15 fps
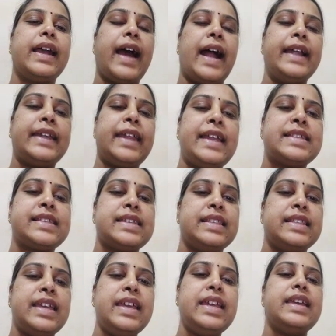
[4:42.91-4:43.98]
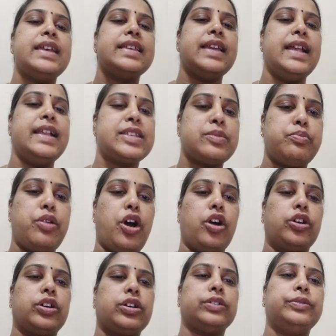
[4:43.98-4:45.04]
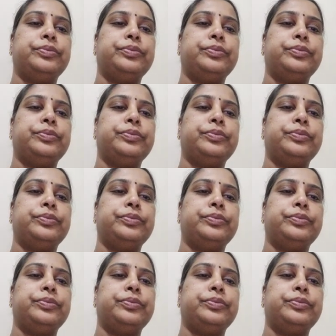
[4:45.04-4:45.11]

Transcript: contains in the else block.